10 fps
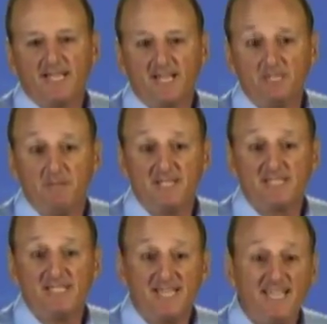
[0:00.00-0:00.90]

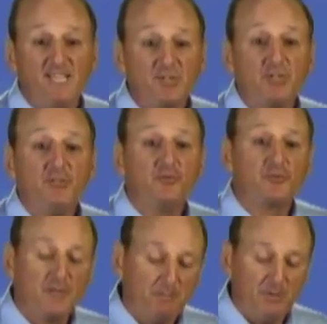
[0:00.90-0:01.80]
elements that each
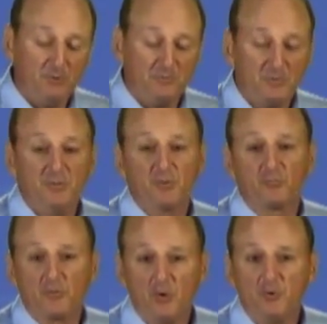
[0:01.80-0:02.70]
contribute to the
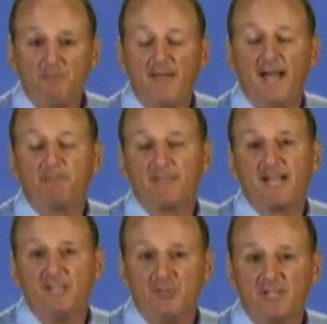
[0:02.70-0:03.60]
roadmap that
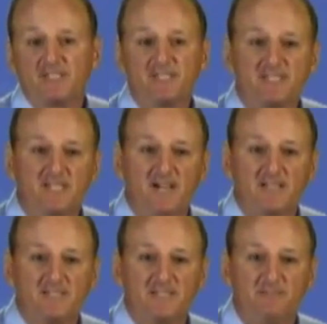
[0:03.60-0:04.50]
I just
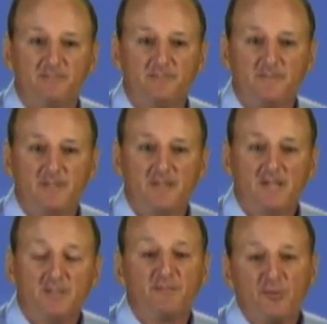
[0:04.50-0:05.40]
discussed.
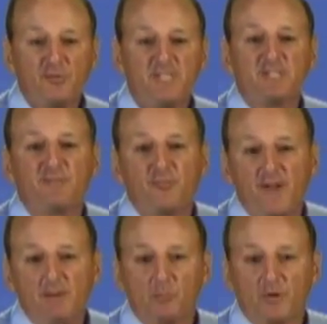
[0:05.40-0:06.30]
The first is a
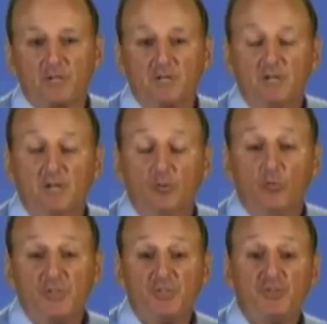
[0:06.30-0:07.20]
framework,
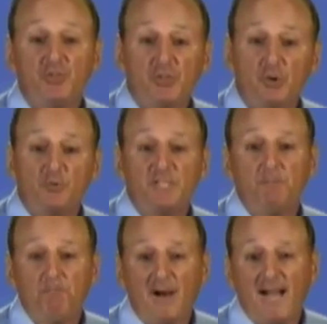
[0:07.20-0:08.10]
which is
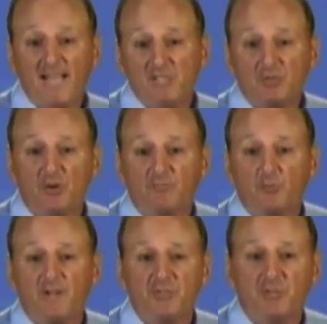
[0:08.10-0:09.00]
chosen by
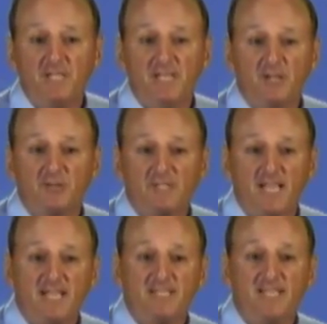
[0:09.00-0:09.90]
software engineers
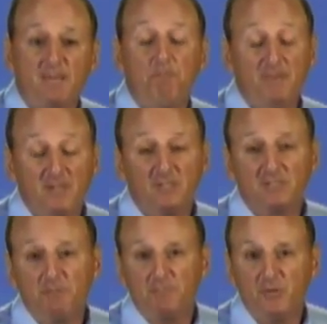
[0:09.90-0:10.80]
as they
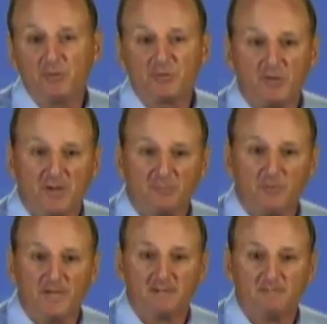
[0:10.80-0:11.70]
build computer
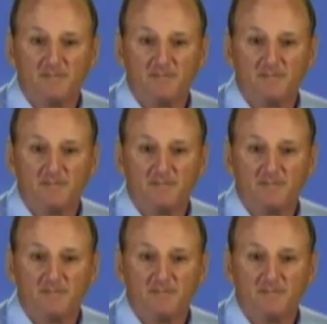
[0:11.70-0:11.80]
software.